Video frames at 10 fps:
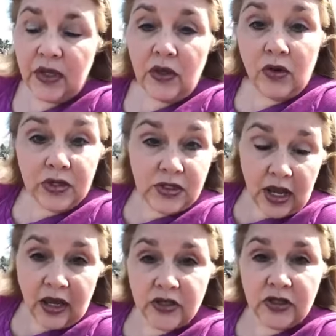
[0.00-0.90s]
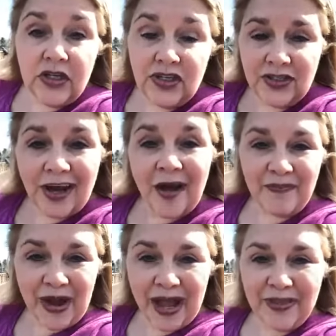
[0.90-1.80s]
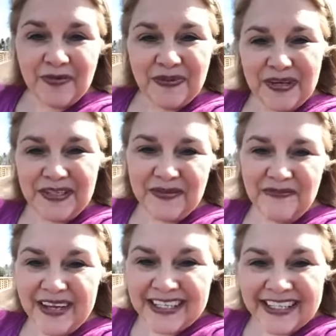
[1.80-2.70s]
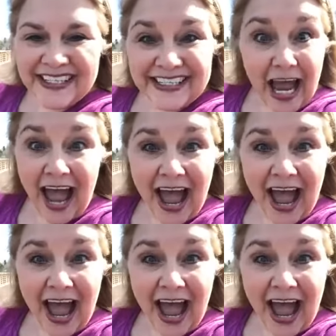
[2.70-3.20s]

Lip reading: You can actually stop by their place of business.